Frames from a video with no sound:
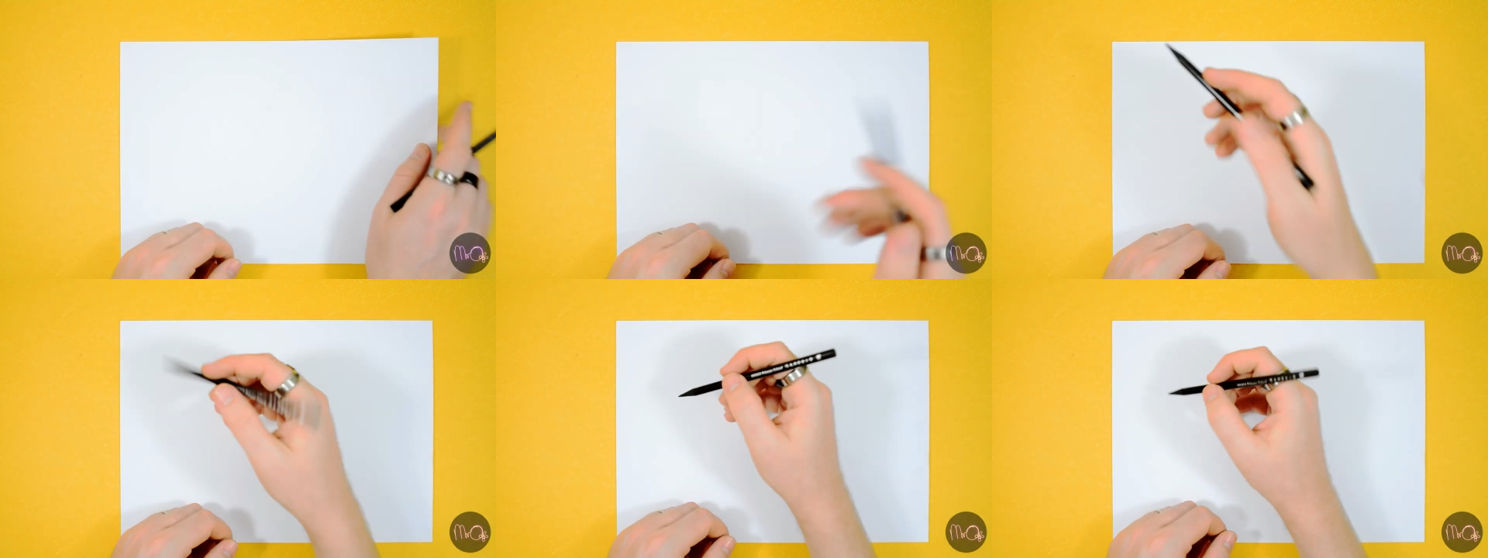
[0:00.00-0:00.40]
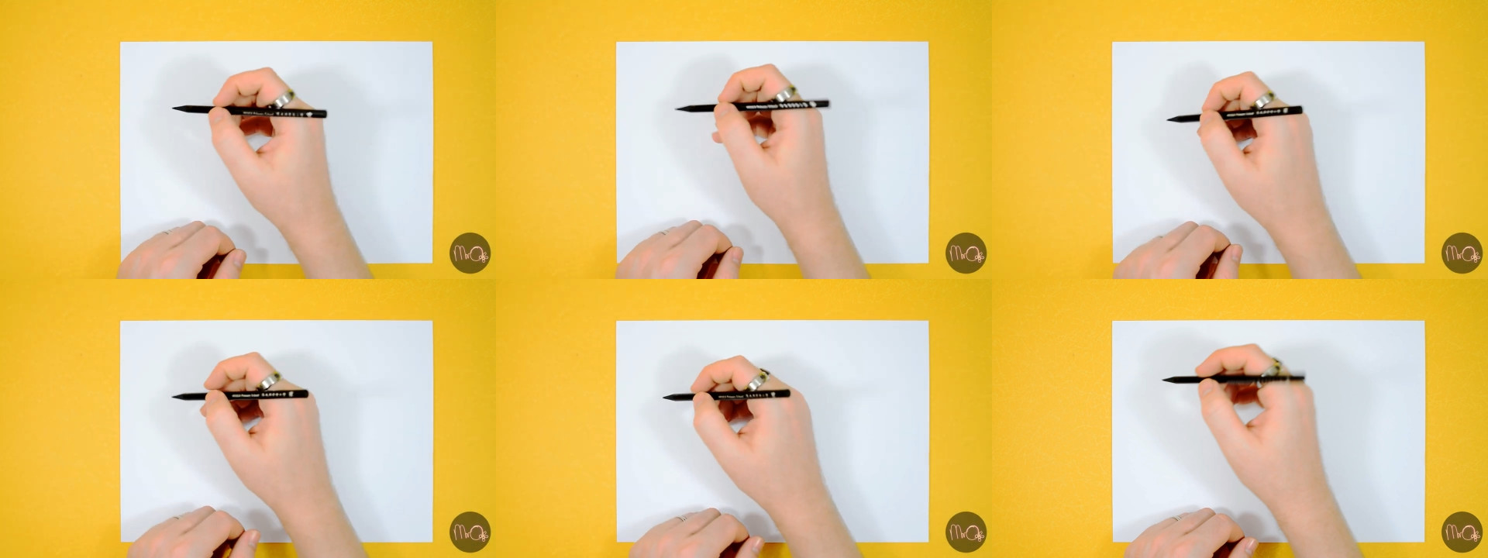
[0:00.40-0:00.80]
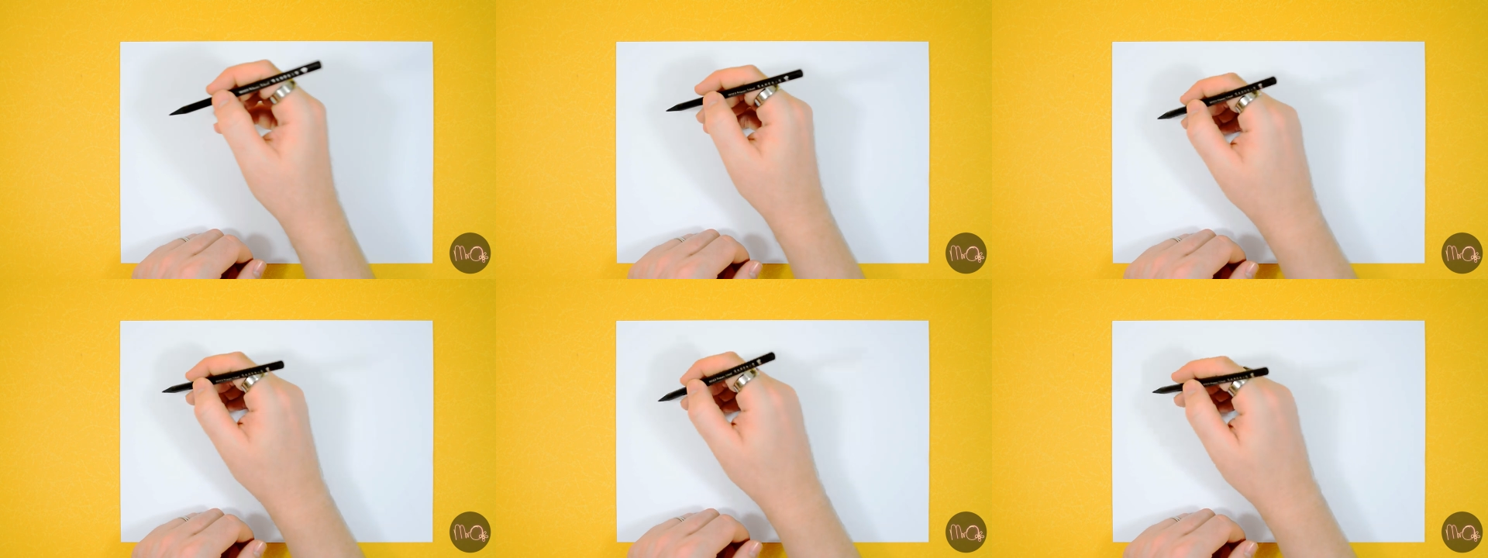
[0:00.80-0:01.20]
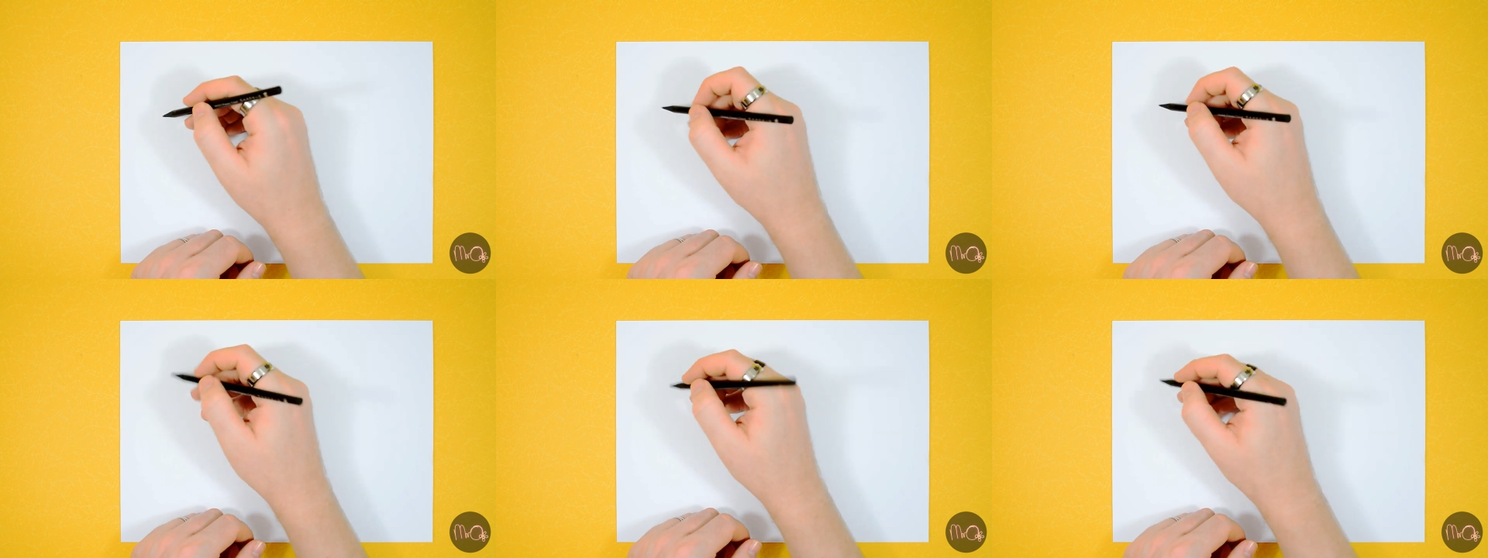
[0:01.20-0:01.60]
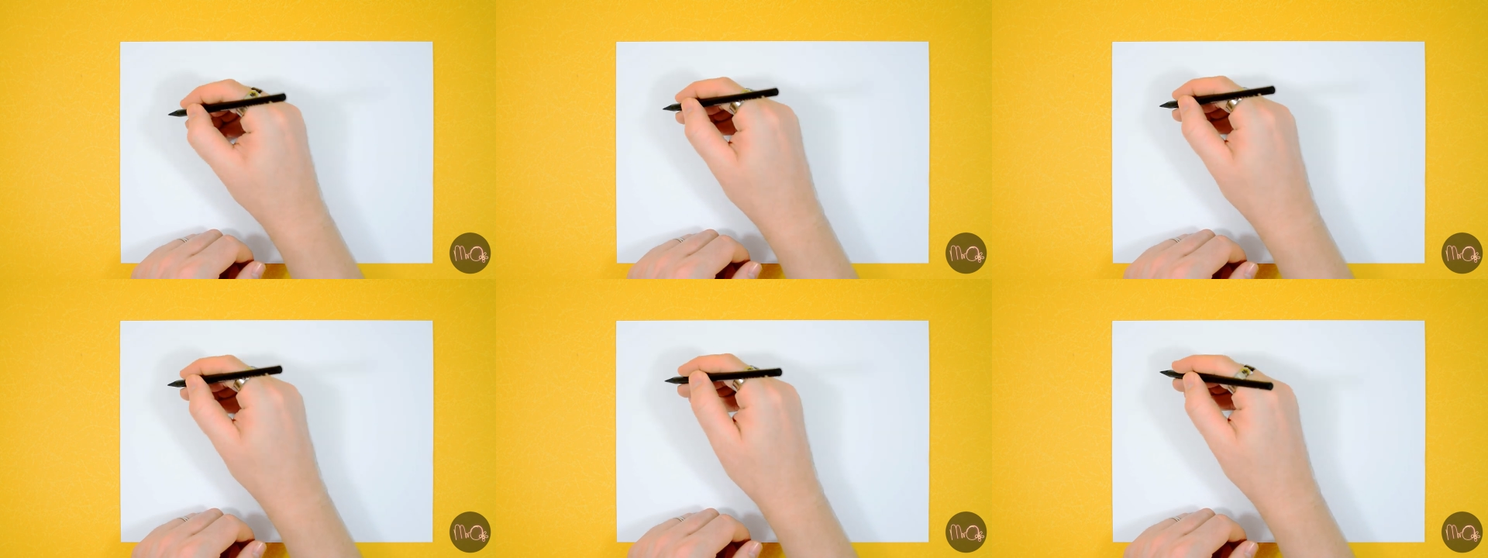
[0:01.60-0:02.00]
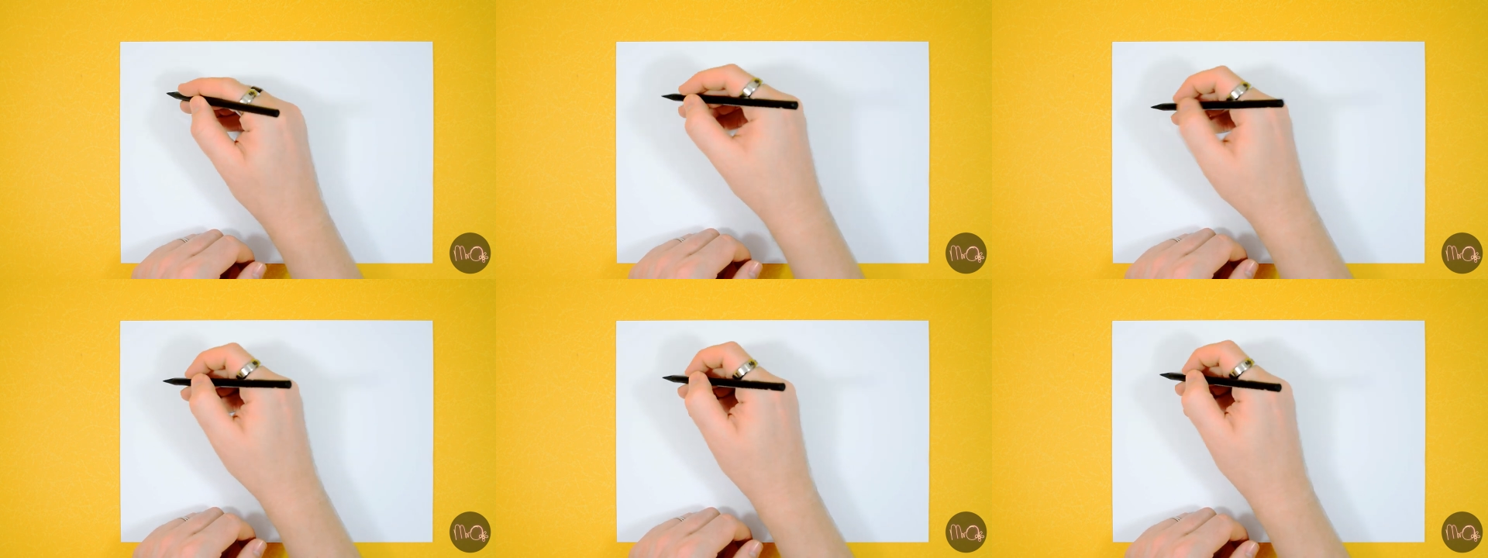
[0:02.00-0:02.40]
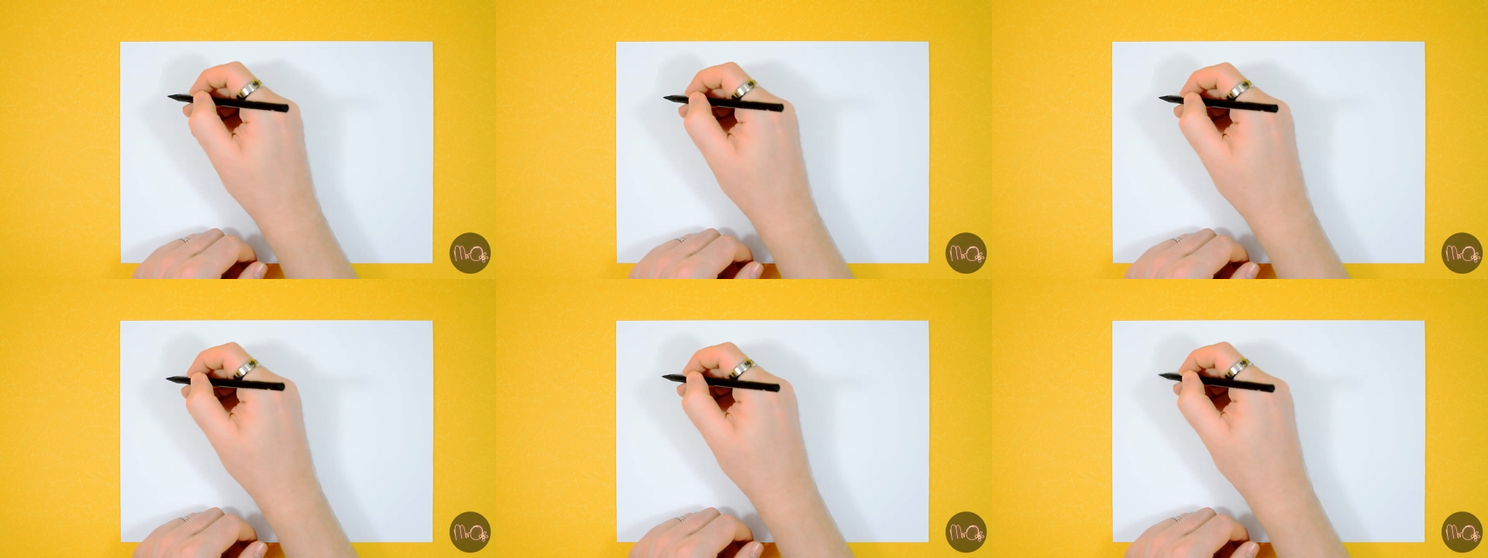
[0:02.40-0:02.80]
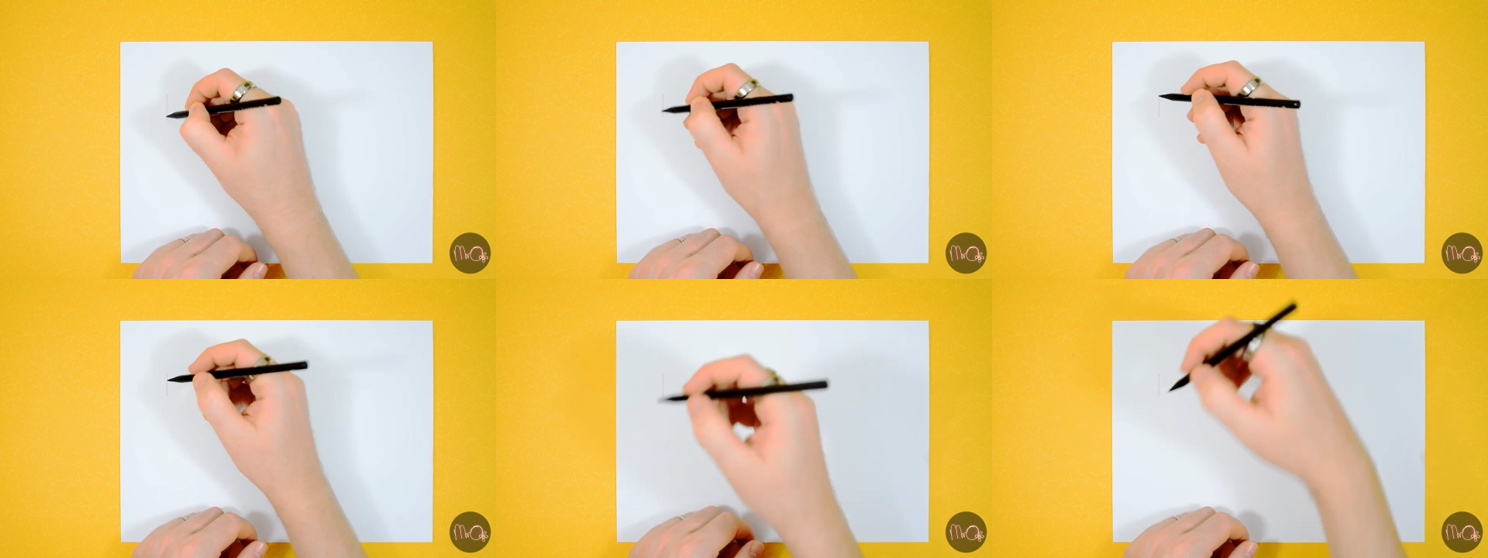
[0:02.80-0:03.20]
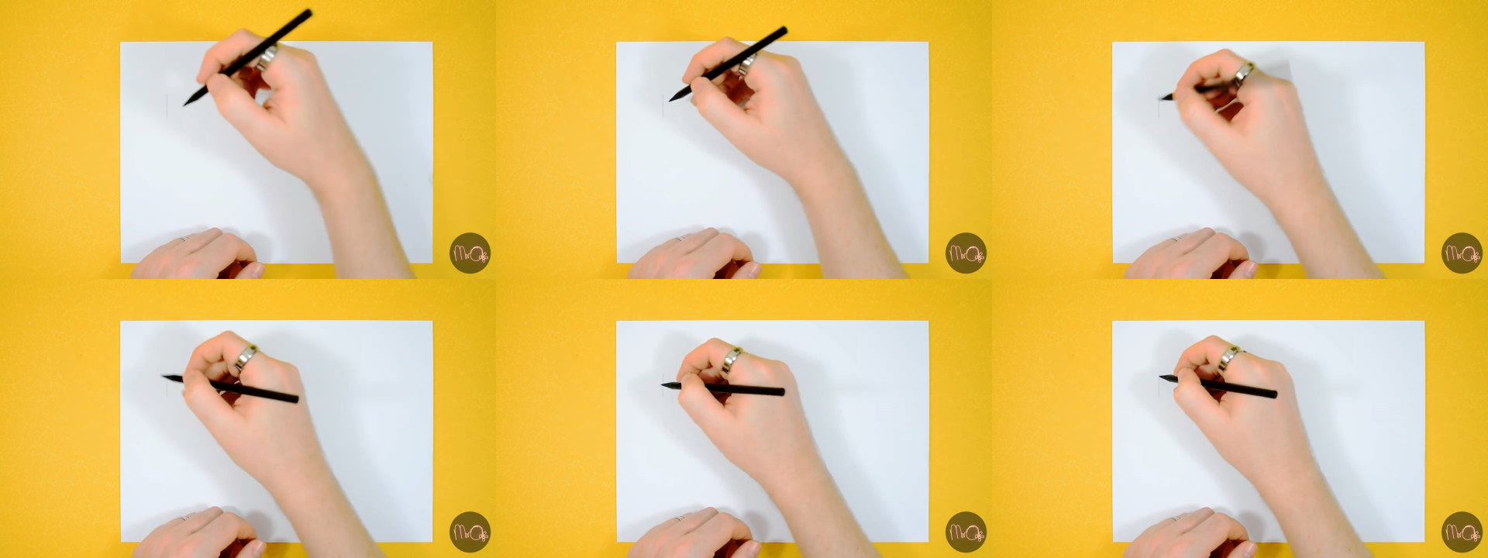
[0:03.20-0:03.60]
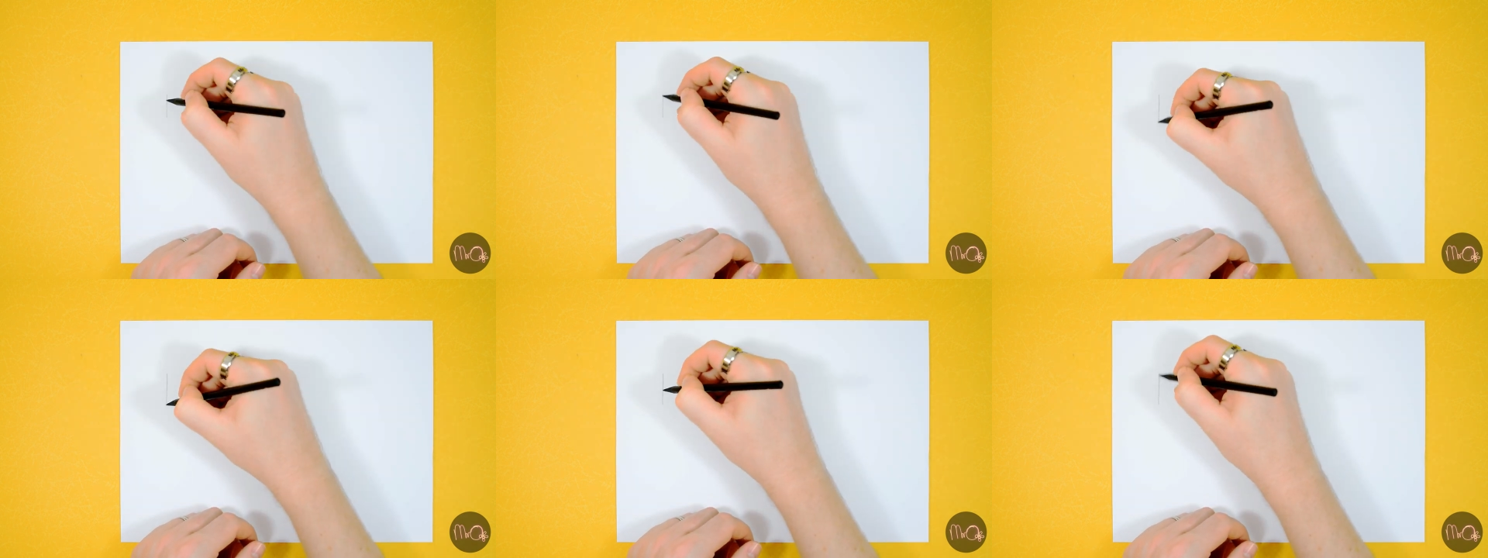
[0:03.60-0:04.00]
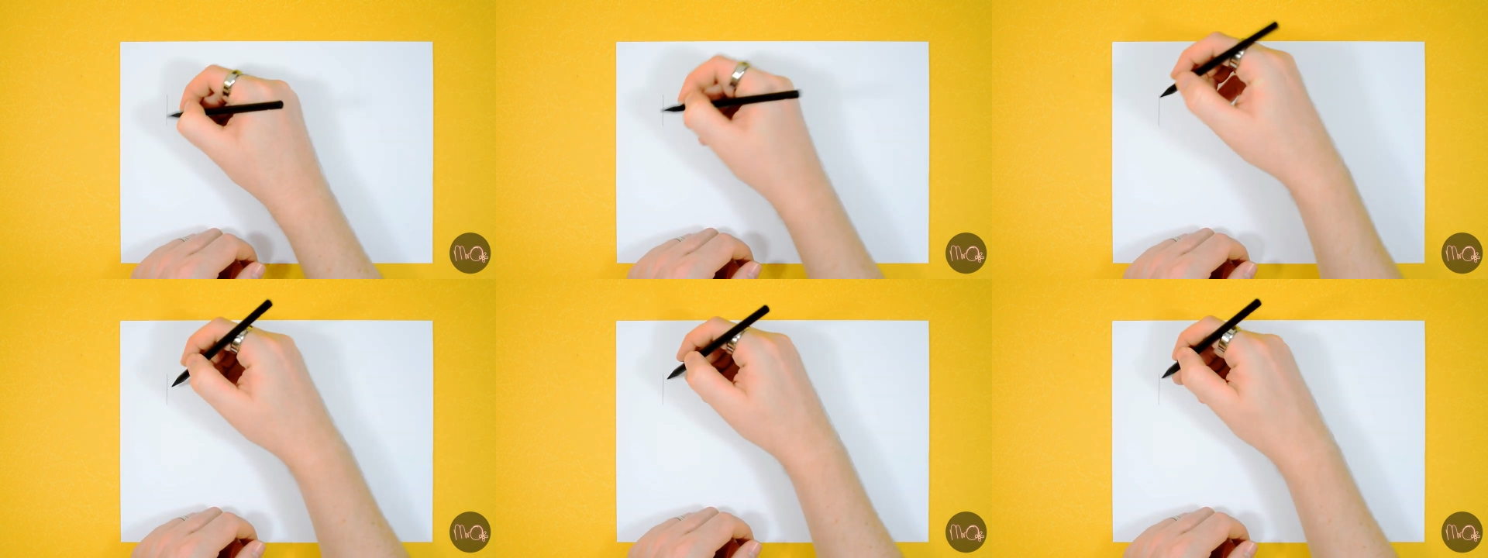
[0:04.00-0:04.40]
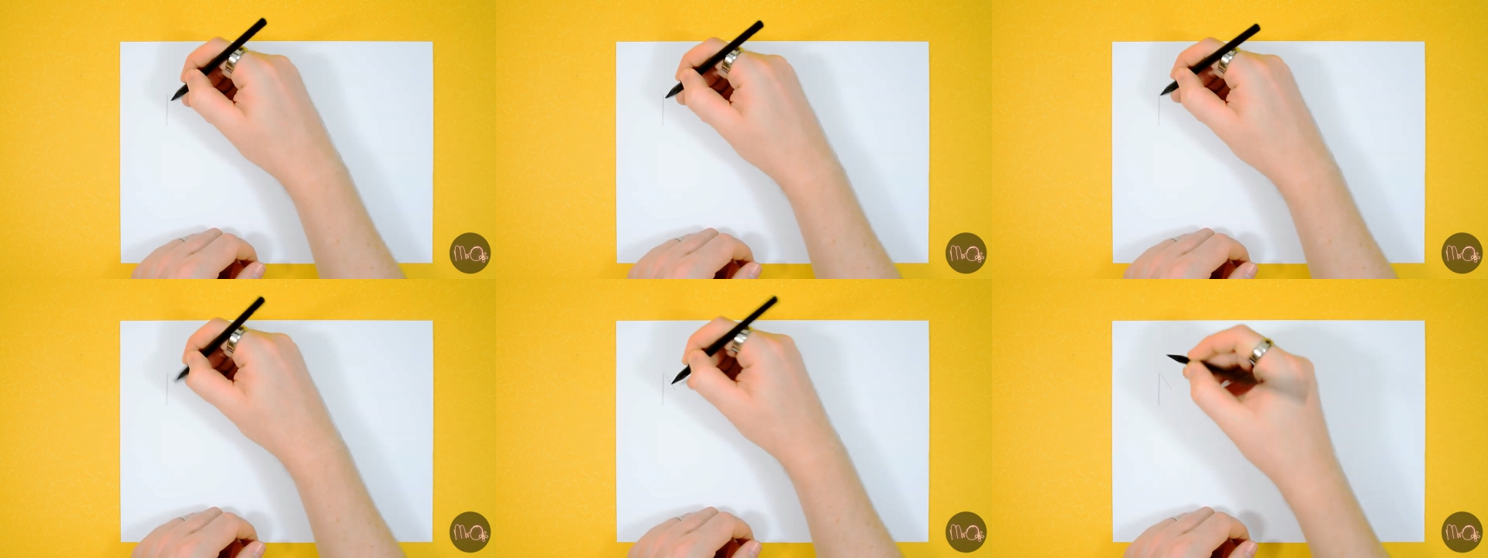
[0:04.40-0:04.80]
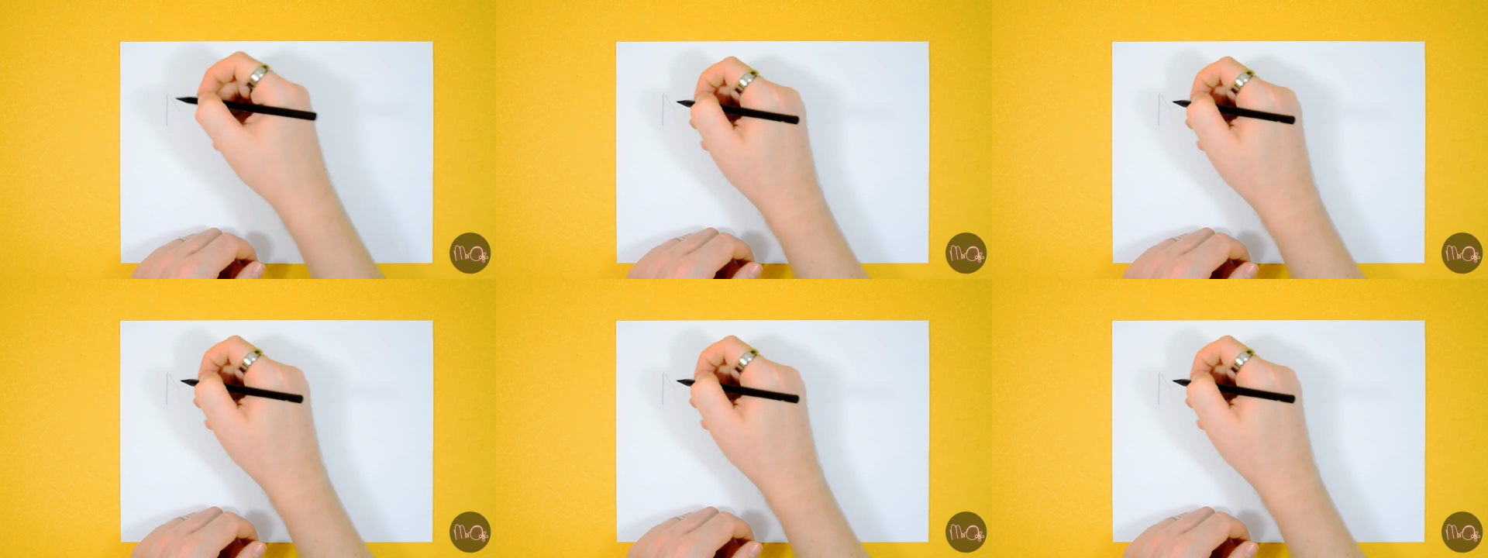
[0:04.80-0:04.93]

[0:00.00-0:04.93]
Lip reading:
(no speaker visible)